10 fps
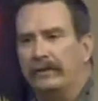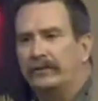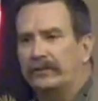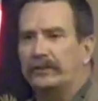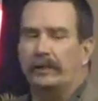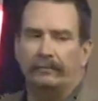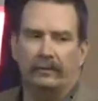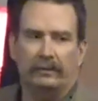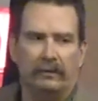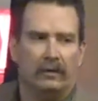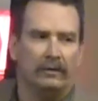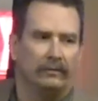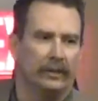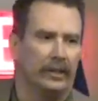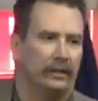This is something
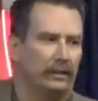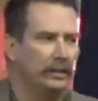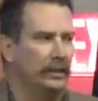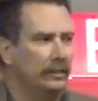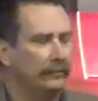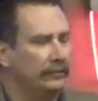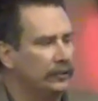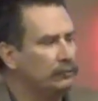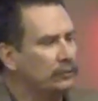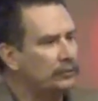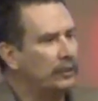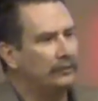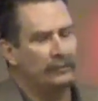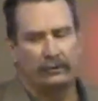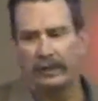that, again, this was part
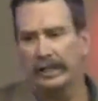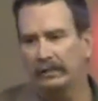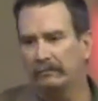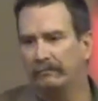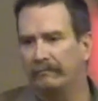of a grant,